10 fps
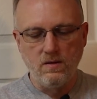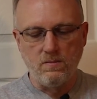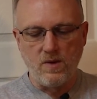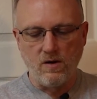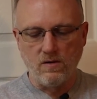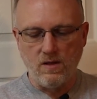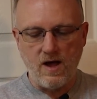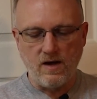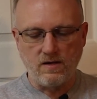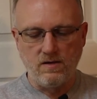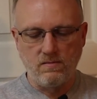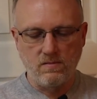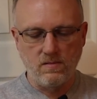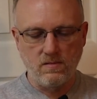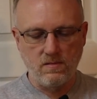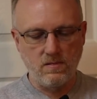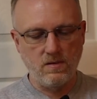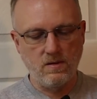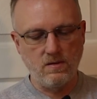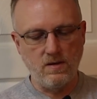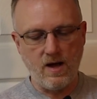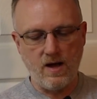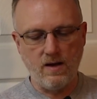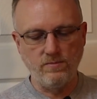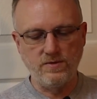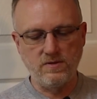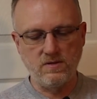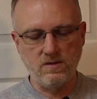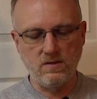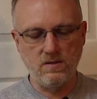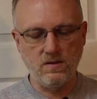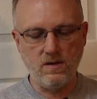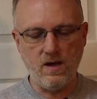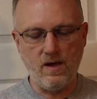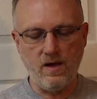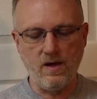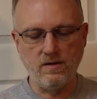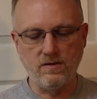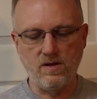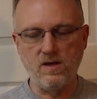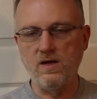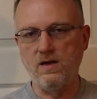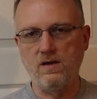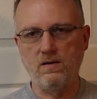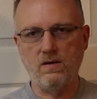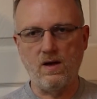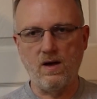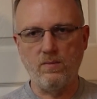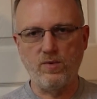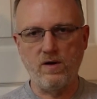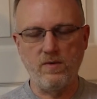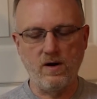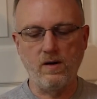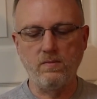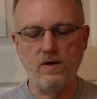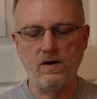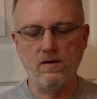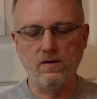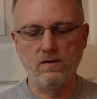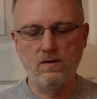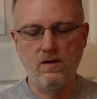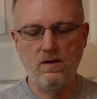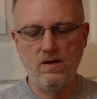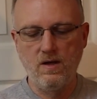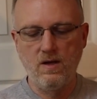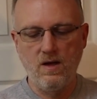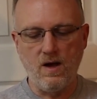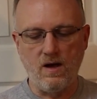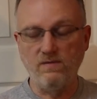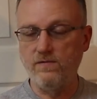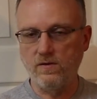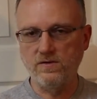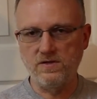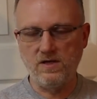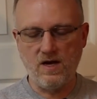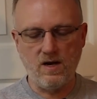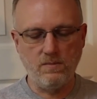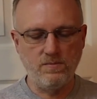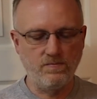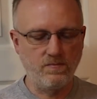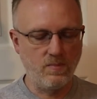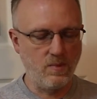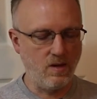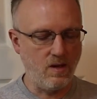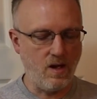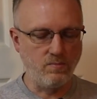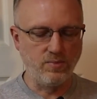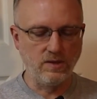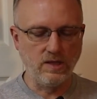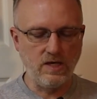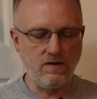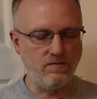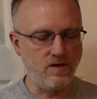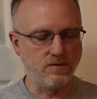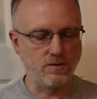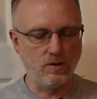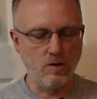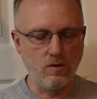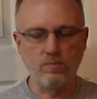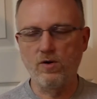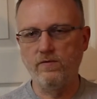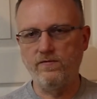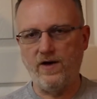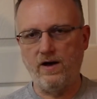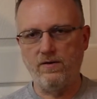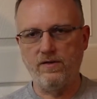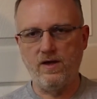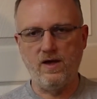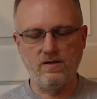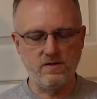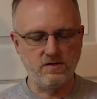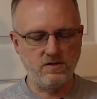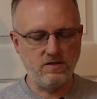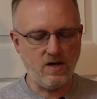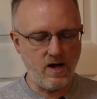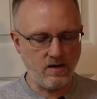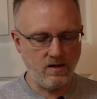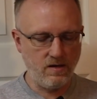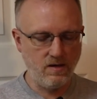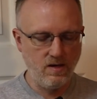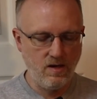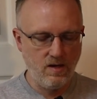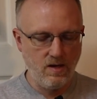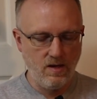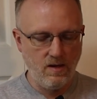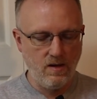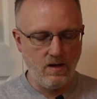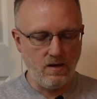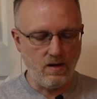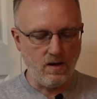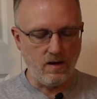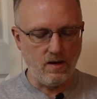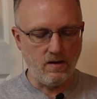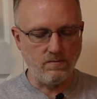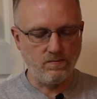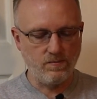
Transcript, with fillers: mirror lock knobs and the uh, primary mirror uh, focusing knob. I believe these are lower profile than the stock. Uh,